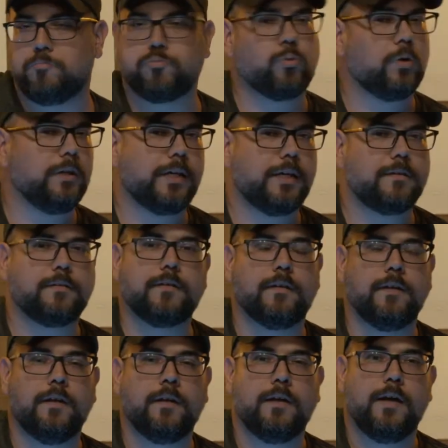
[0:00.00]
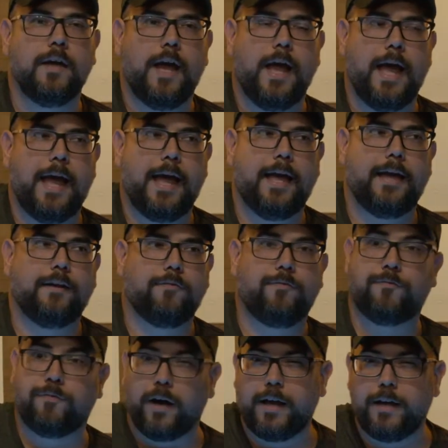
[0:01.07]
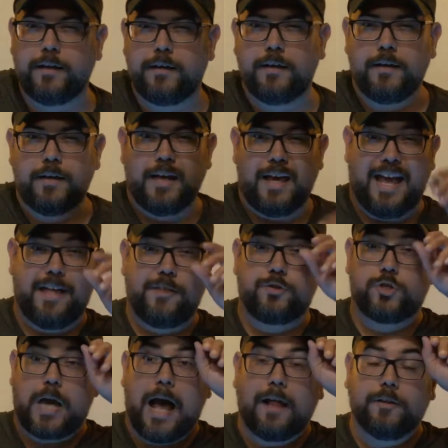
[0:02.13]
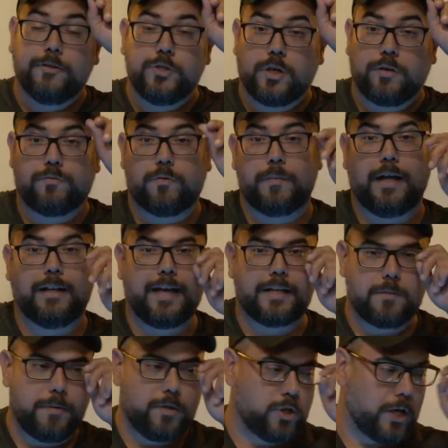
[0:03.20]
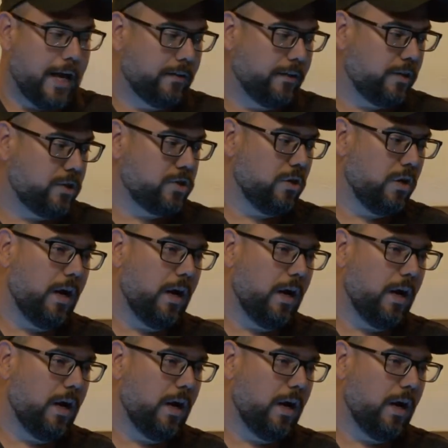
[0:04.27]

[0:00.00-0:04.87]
Brilliant and fun and challenging for me. I like to be challenged.